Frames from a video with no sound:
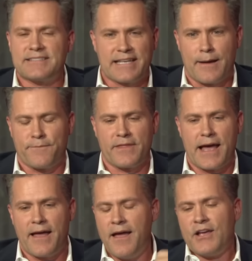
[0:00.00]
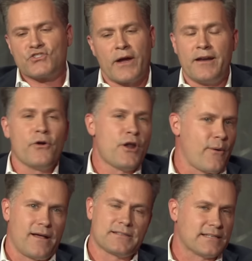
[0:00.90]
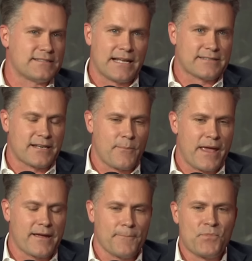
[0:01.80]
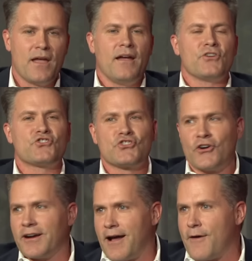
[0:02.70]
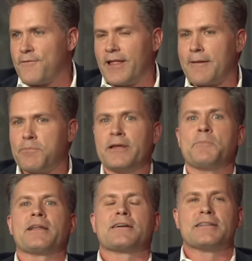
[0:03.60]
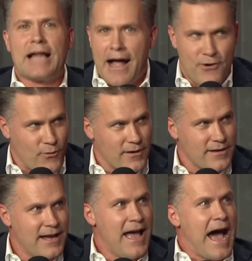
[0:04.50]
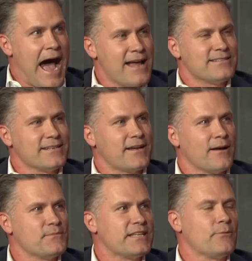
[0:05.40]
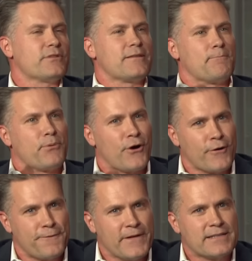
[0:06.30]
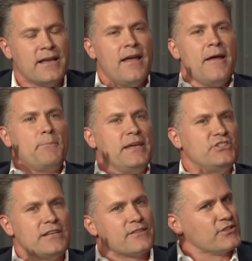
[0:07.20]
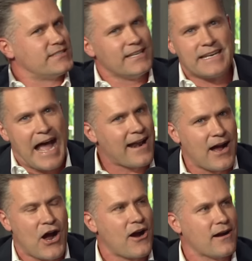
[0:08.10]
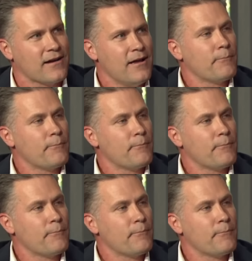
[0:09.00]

not set up for that. So I know no one else on set's going to make him. Sure enough, like bleeping clockwork, Eisen comes in with the perfect PG 13, not R,